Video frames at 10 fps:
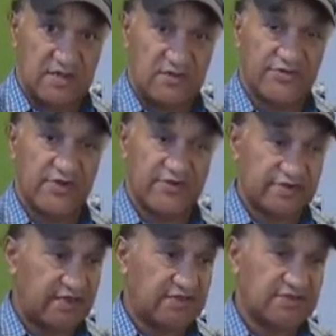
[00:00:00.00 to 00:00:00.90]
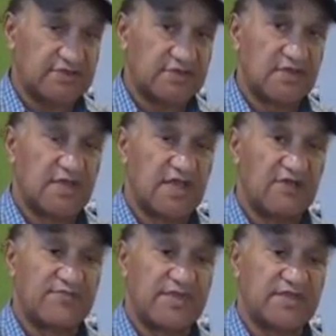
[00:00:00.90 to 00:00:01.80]
authorities
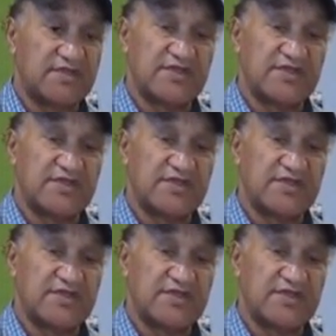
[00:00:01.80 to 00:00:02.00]
have been